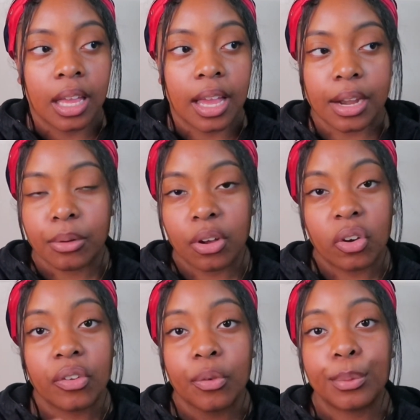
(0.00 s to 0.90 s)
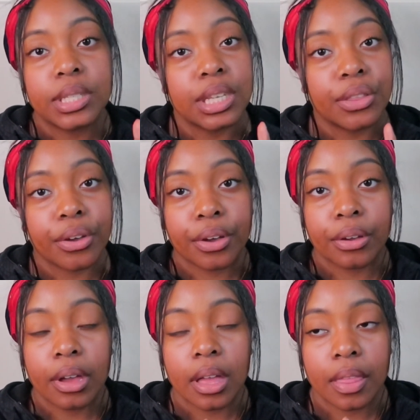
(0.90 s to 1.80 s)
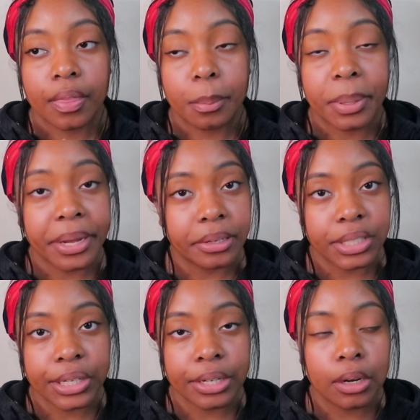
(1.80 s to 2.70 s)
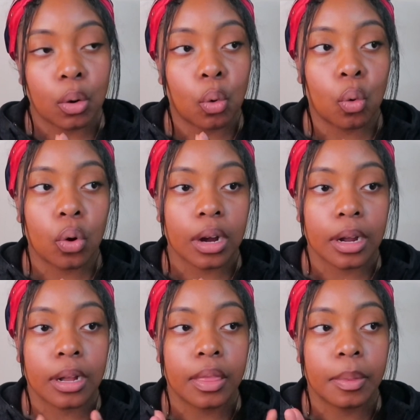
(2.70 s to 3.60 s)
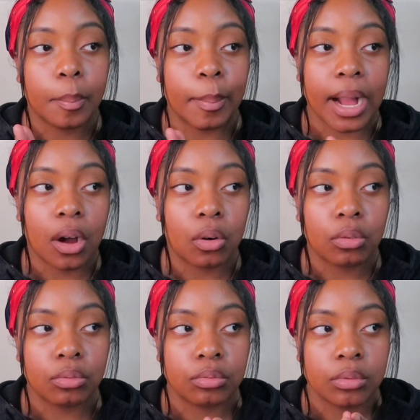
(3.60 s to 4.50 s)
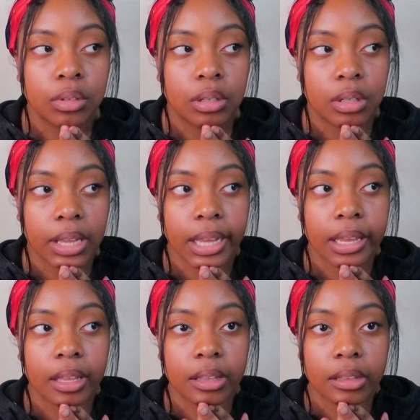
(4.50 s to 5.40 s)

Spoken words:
I don't know if it was either the piercer or my own like